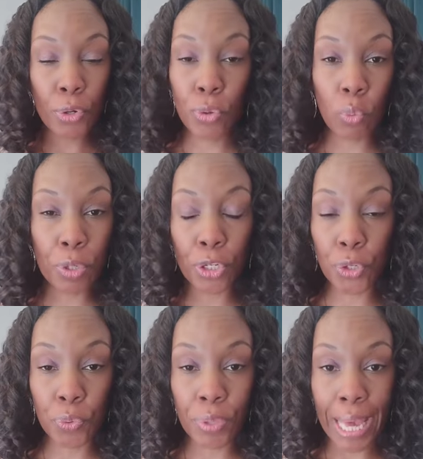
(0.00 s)
don't want to
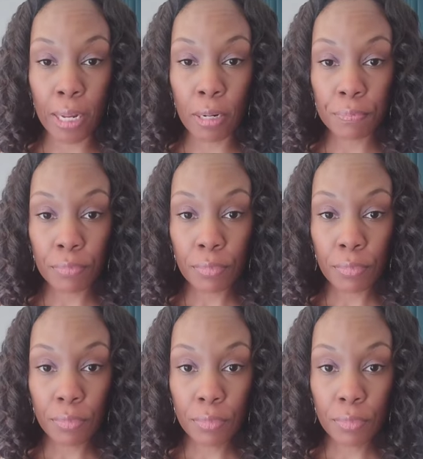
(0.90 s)
do that.
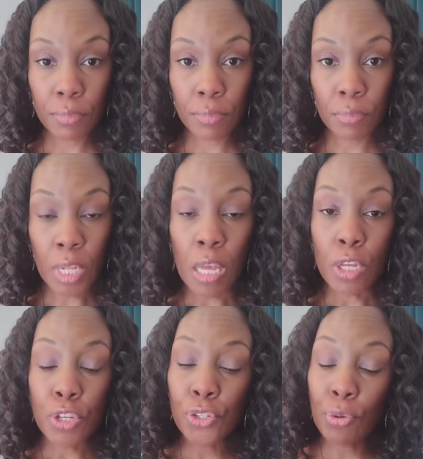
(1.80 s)

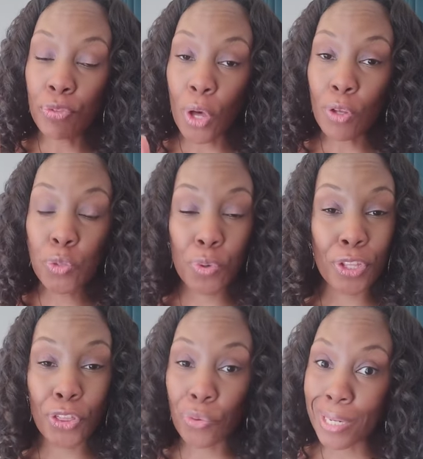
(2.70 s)
So those were the
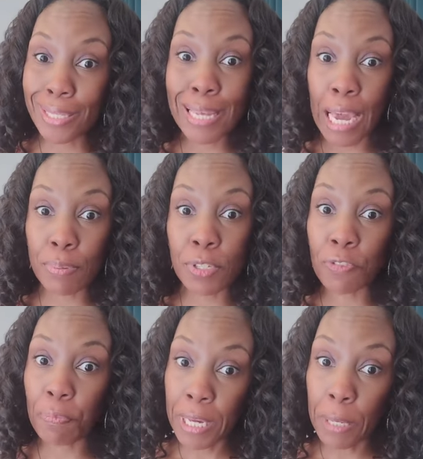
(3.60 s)
three types
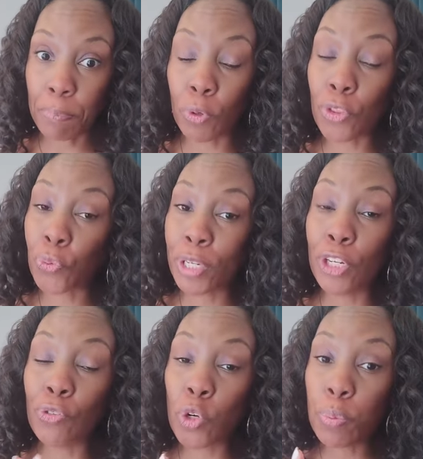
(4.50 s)
of people, three
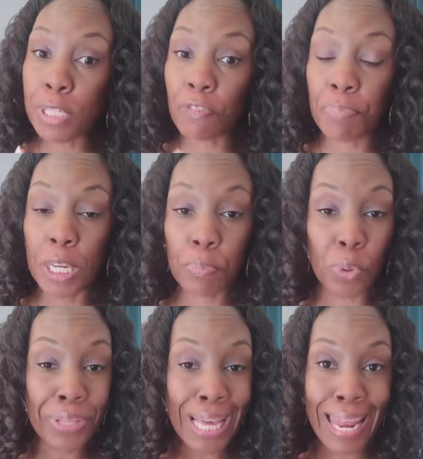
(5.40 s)
groups of people
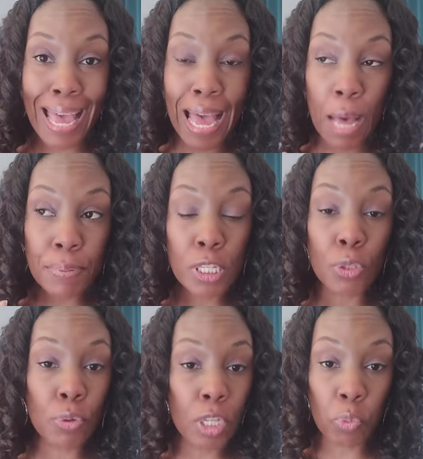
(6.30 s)
that
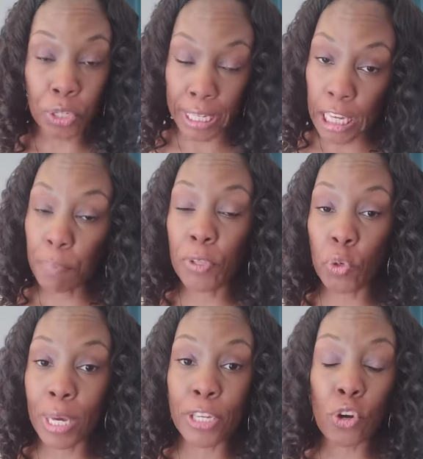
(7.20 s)
absolutely will keep you
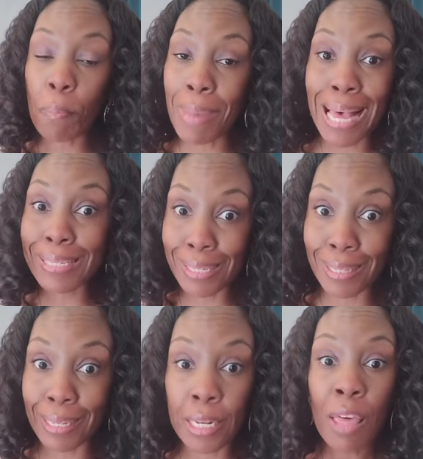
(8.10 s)
in your
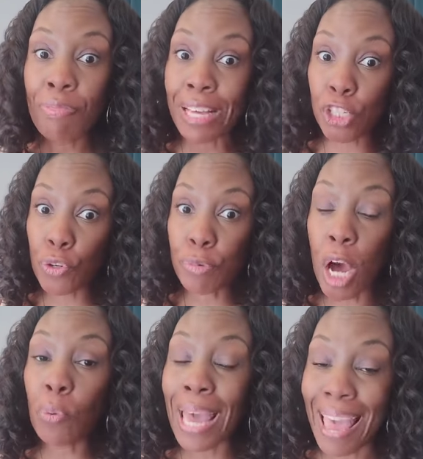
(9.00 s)
masculine that you
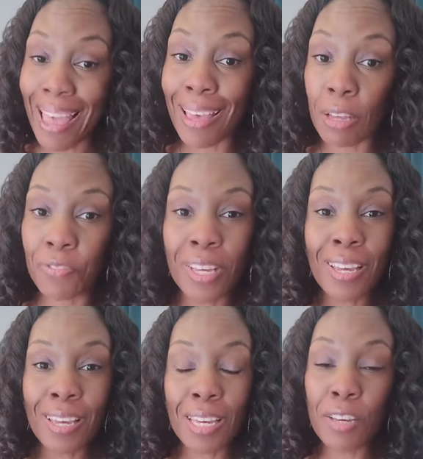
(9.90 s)
don't have
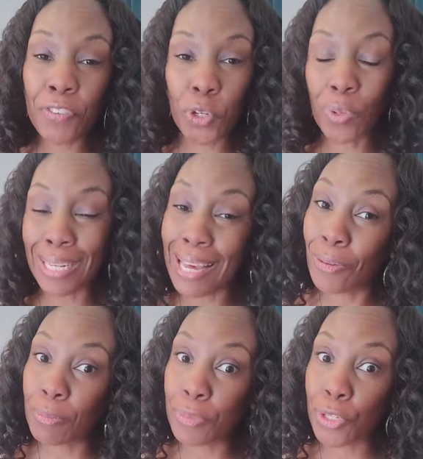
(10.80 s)
if you allow
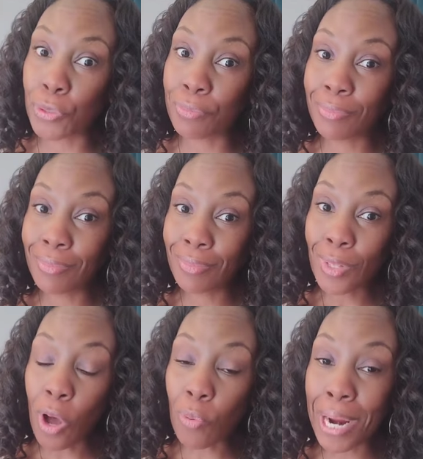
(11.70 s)
them to.
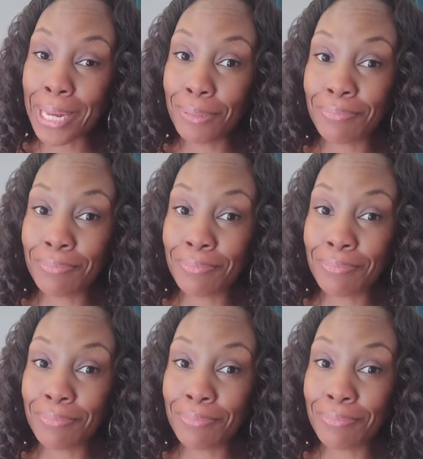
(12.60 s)
All right?